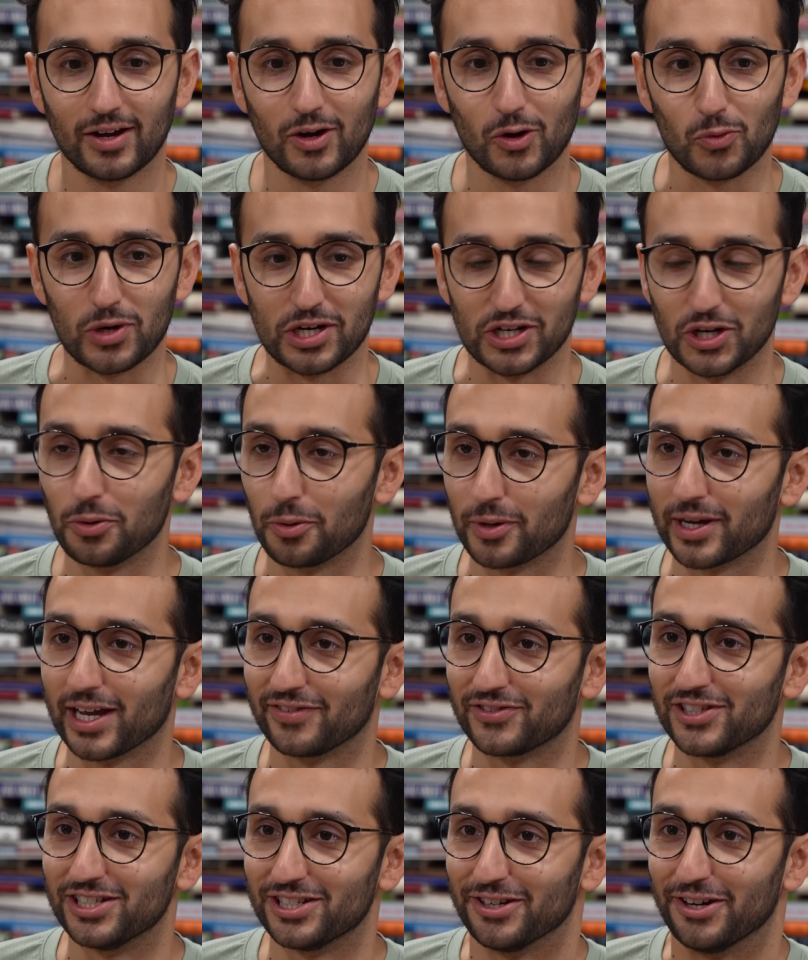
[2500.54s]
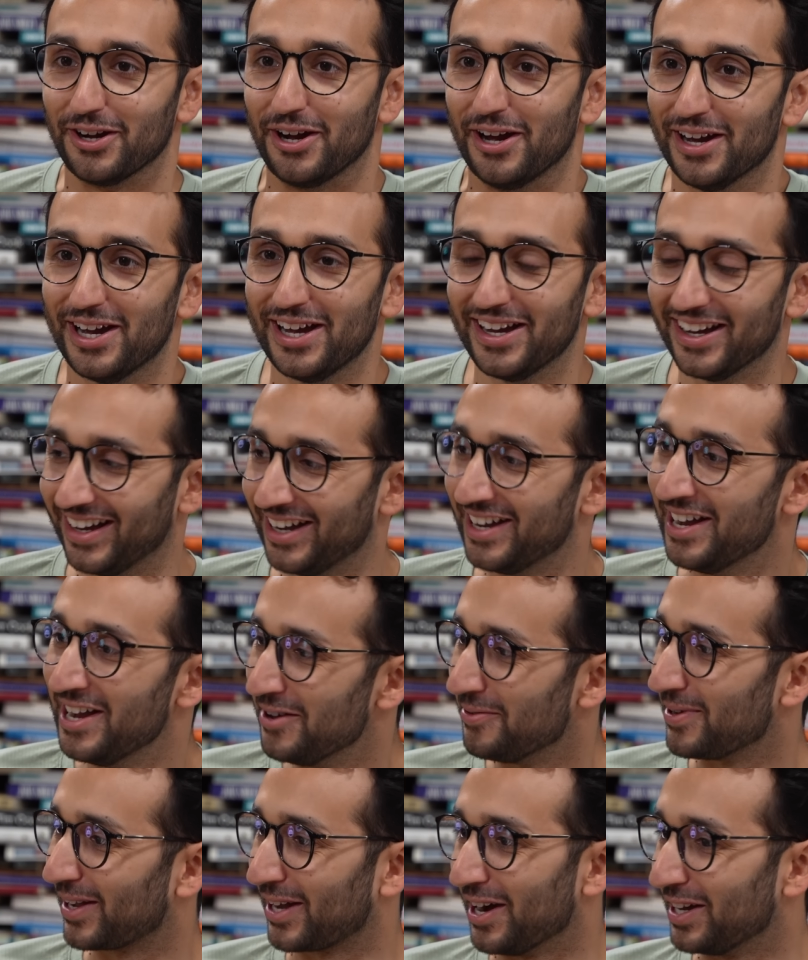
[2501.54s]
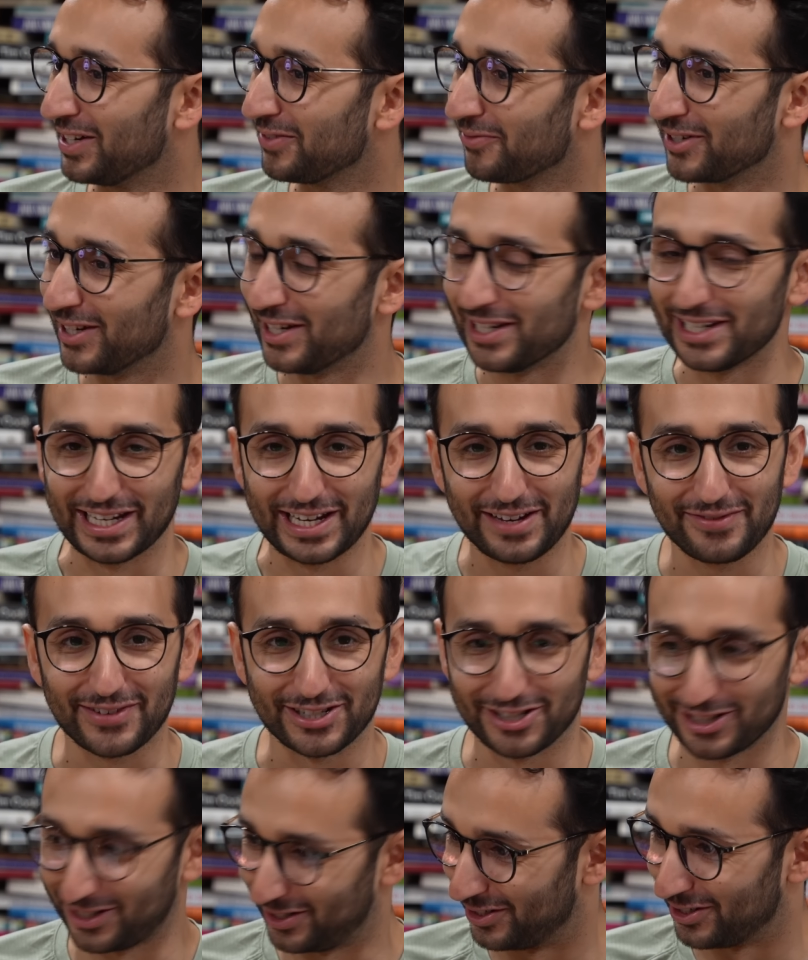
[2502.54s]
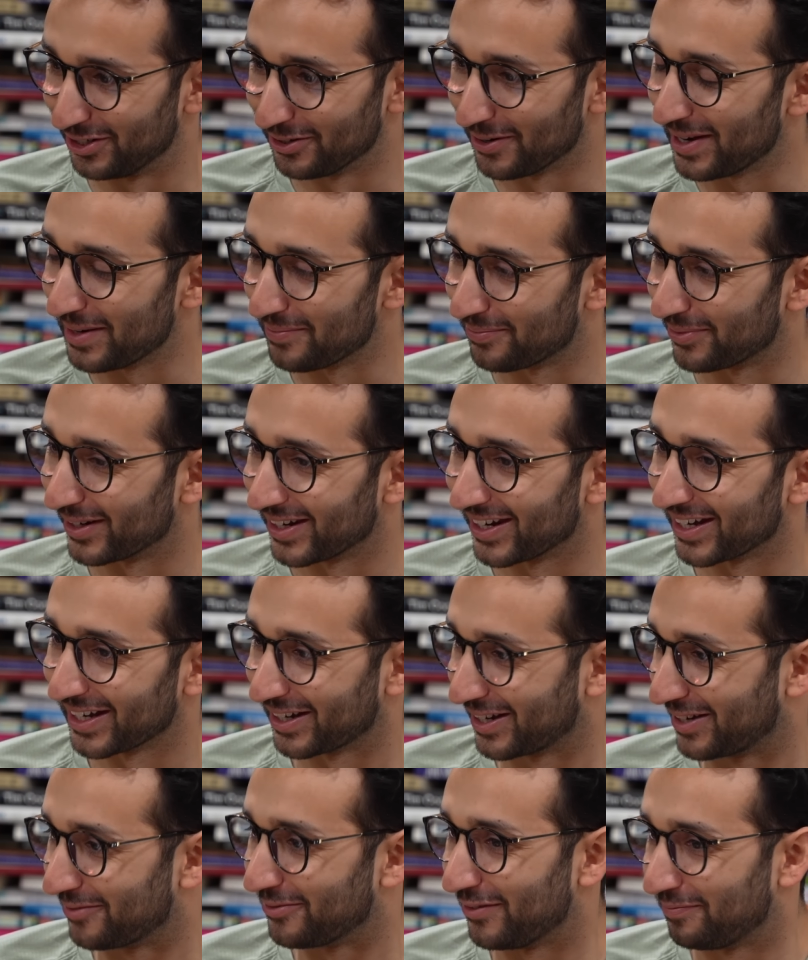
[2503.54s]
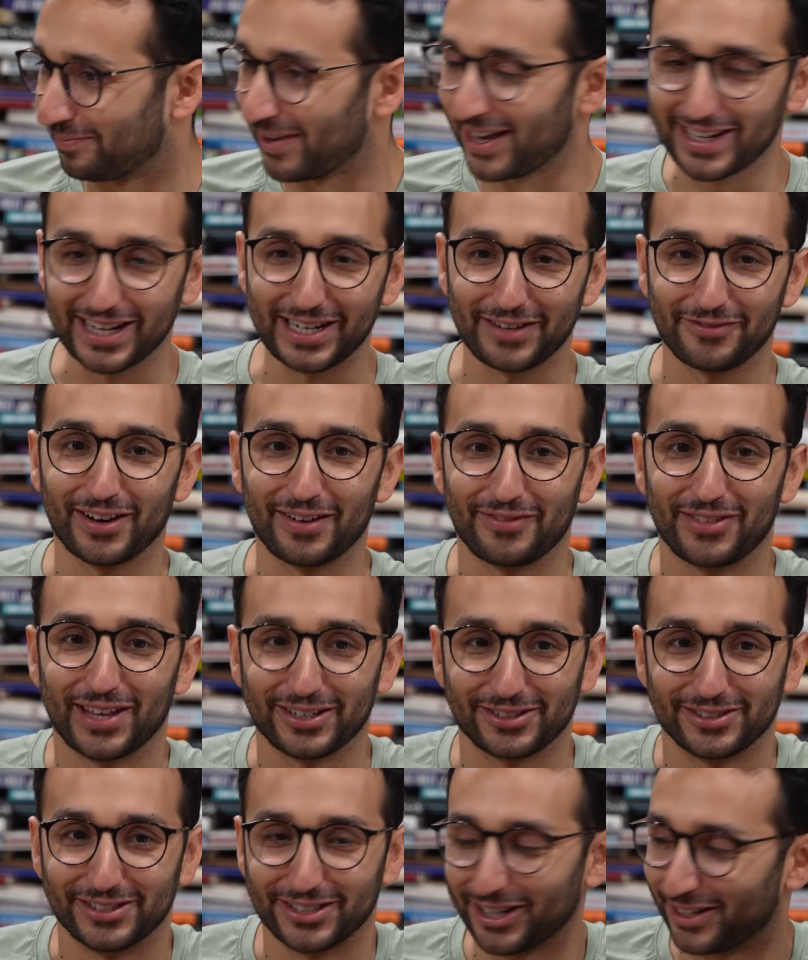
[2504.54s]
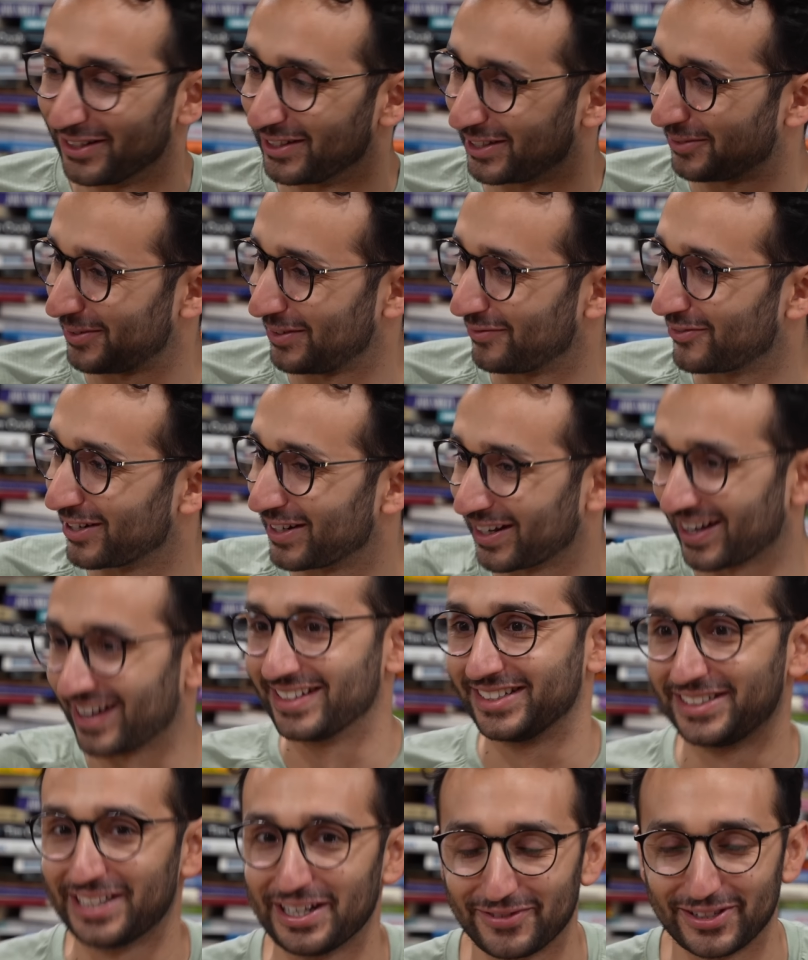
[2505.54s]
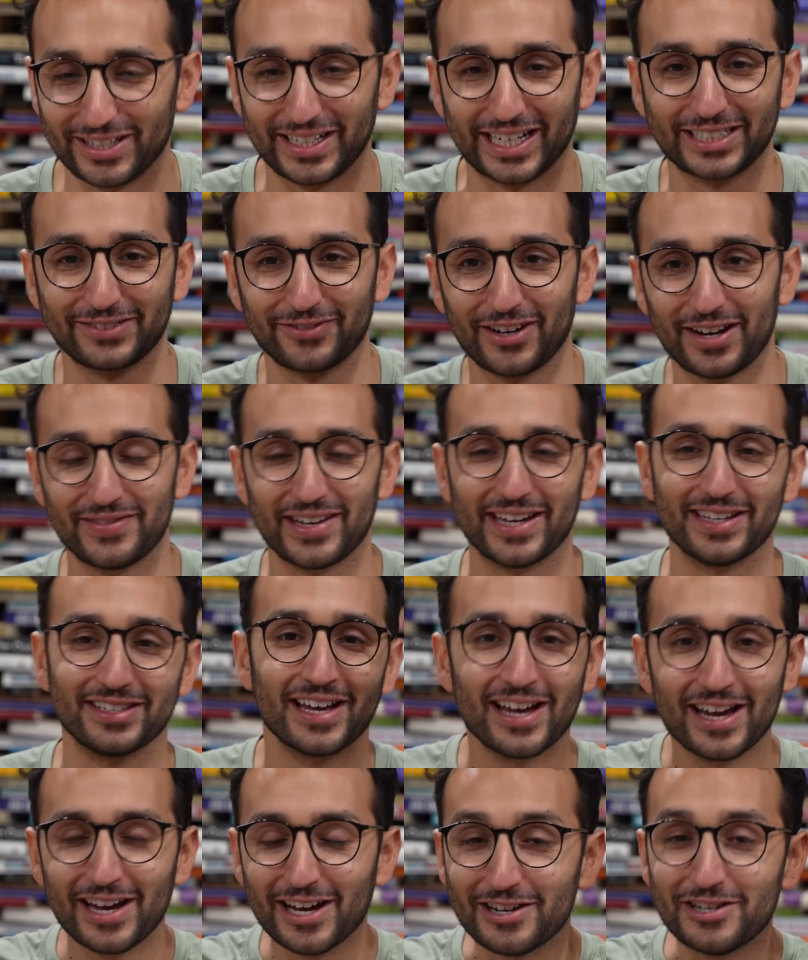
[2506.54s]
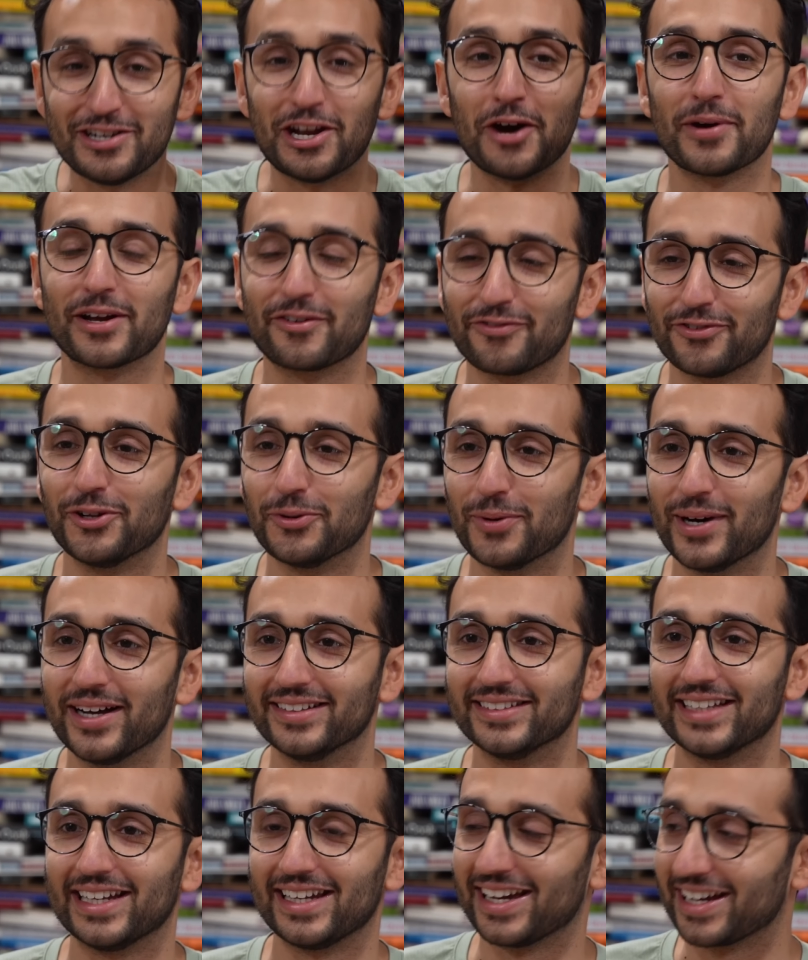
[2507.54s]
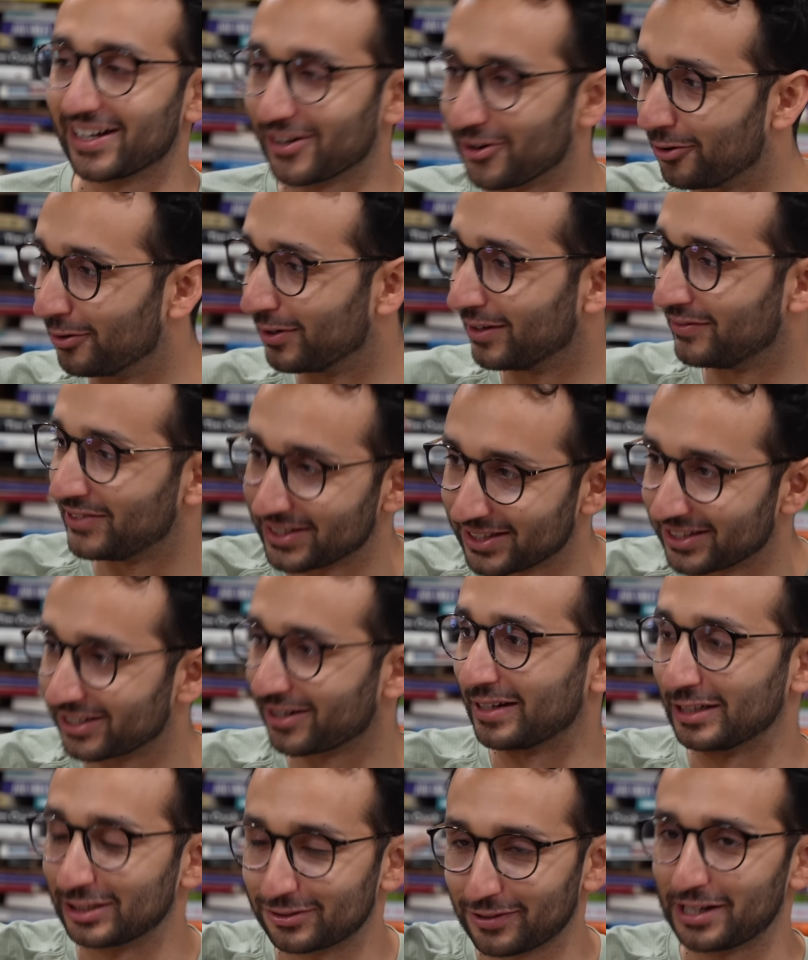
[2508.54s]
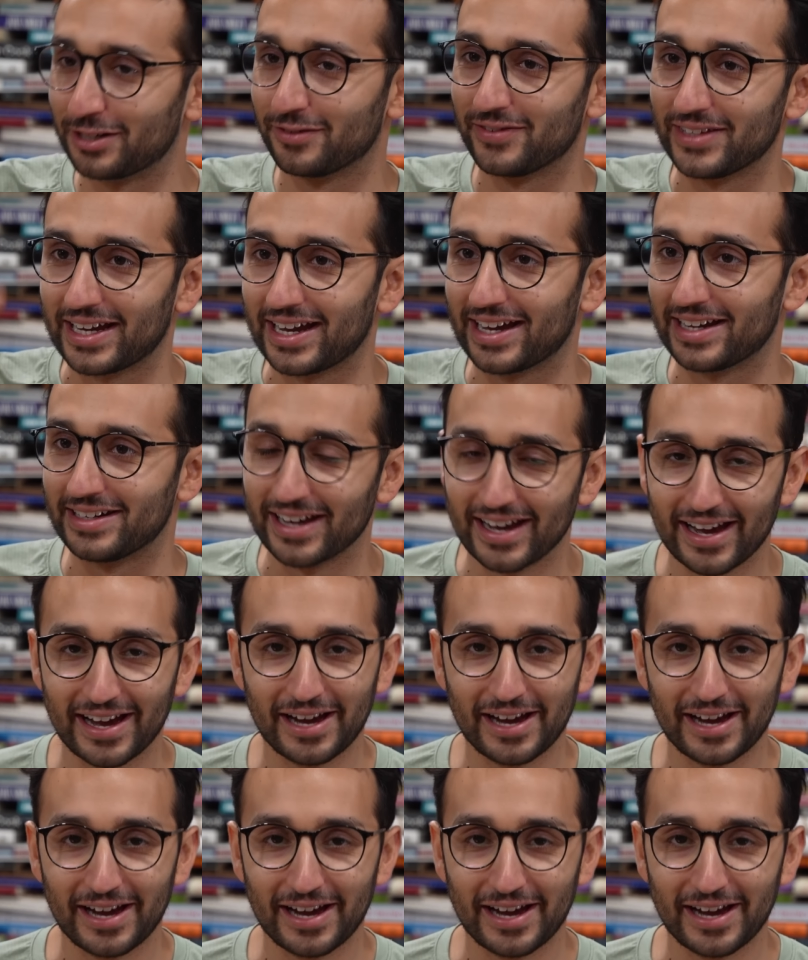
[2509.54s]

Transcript: we know what we have to do. yeah. We kind of want to leave and just do it, but like yeah. we've paid eighty-five thousand dollars, so we've got to kind of stay for the next five days, knowing full well that like all of this is going straight over their head